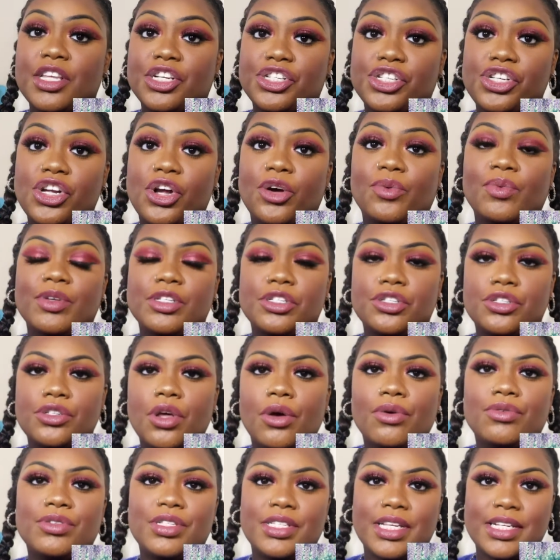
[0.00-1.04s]
this show was
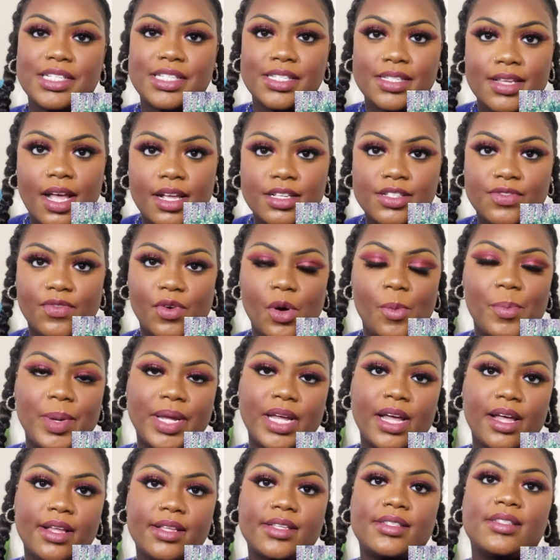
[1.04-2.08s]
so successful,
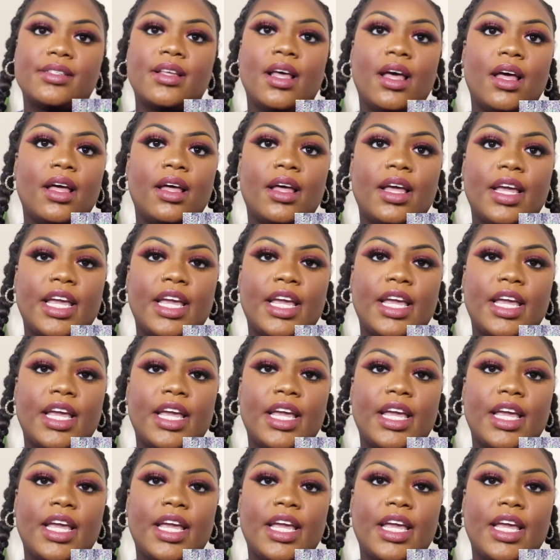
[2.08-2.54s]
because